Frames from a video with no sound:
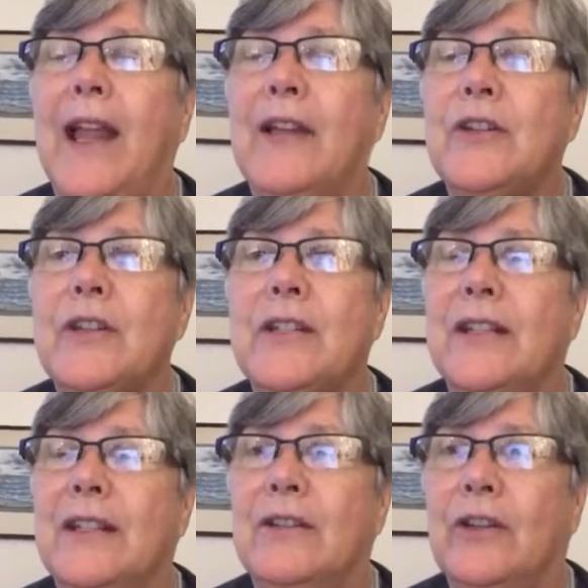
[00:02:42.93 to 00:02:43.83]
anxious
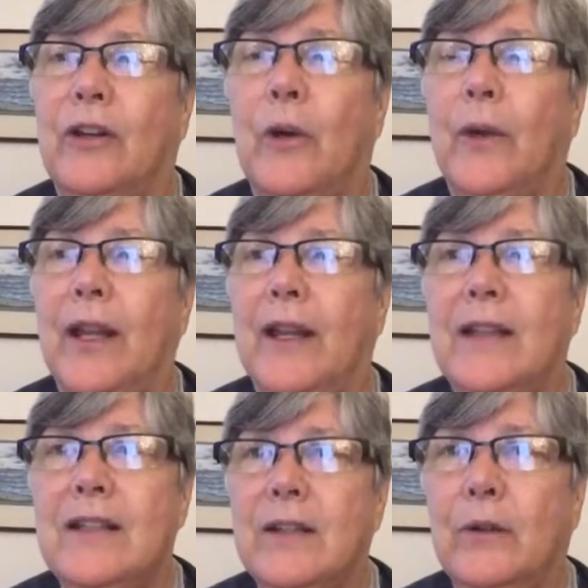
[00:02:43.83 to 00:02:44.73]
into going
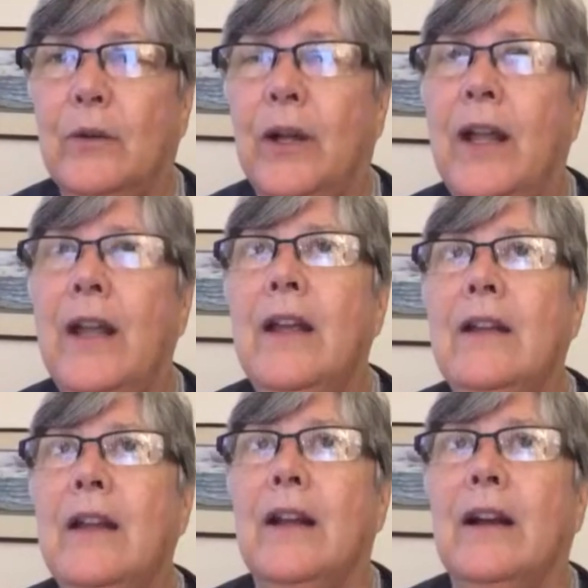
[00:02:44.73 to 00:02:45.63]
into
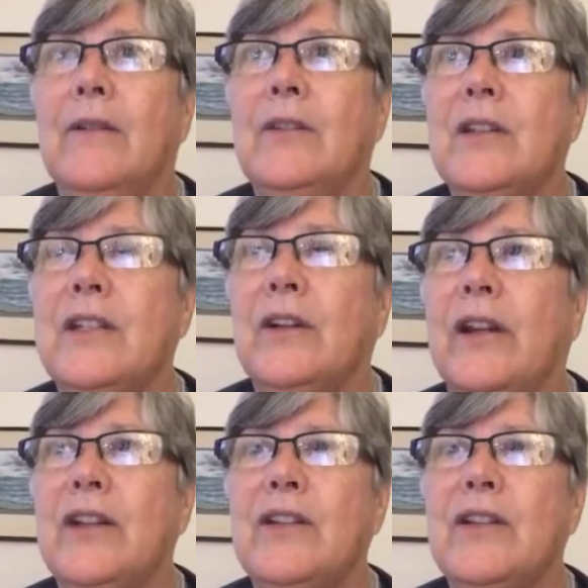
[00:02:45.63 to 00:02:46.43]
to Syria.